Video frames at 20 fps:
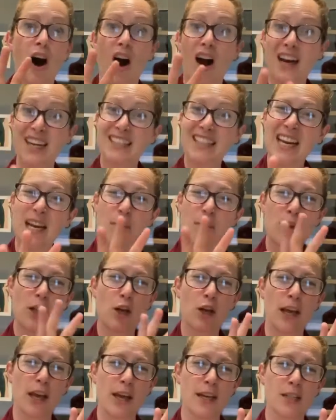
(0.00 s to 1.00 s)
Ideally, we're
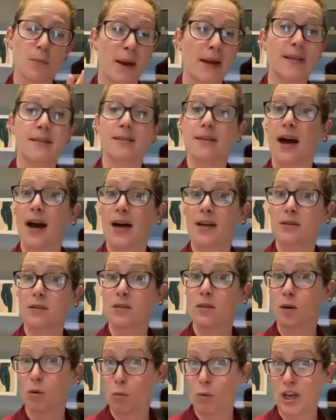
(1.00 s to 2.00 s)
looking at a space that
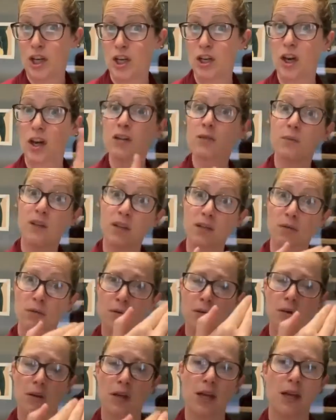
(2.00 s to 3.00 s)
hasn't got windows because
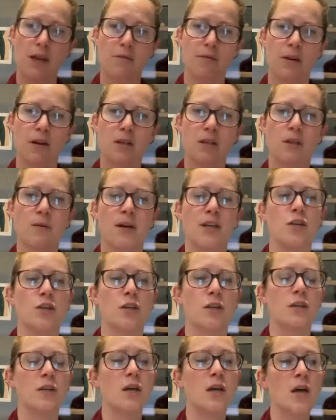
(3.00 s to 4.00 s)
we've got the heat
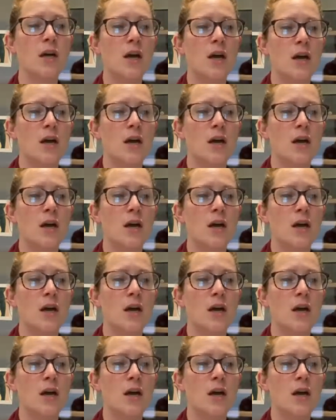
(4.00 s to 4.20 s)
fluctuation.